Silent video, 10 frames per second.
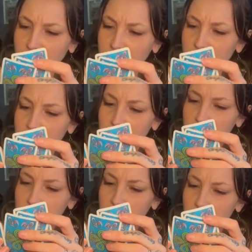deck.
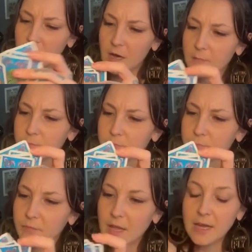
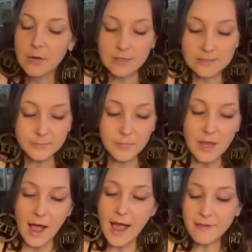Anyways,
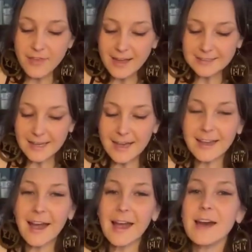I have that
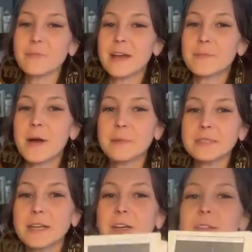deck. I have my Hip Hop
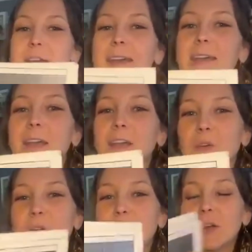Tarot deck.
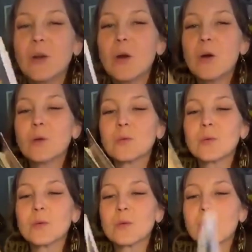You already know.
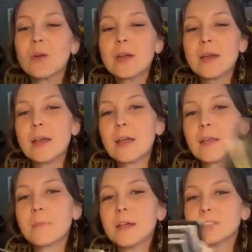
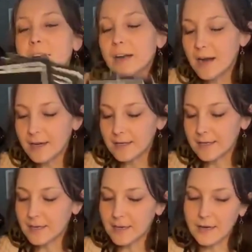Major Arcana
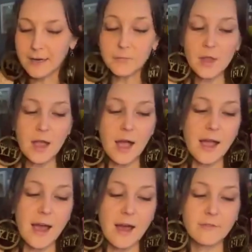here. I
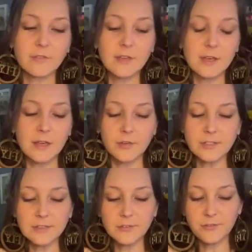have the
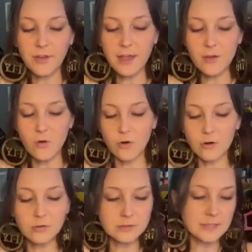Threads of Fate Oracle